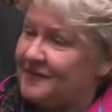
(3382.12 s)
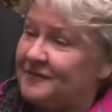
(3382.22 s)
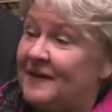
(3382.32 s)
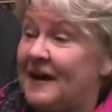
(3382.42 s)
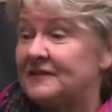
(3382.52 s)
of
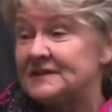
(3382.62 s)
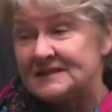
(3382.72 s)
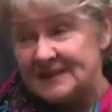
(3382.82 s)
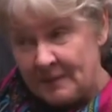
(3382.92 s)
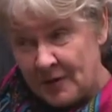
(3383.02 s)
the fact
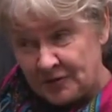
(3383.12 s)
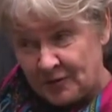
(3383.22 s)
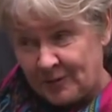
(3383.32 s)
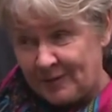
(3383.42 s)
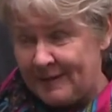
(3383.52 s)
that some
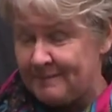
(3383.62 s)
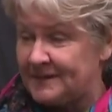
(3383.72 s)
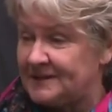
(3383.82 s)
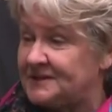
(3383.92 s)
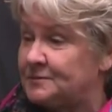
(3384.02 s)
honourable
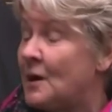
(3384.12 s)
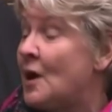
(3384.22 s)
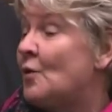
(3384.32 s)
members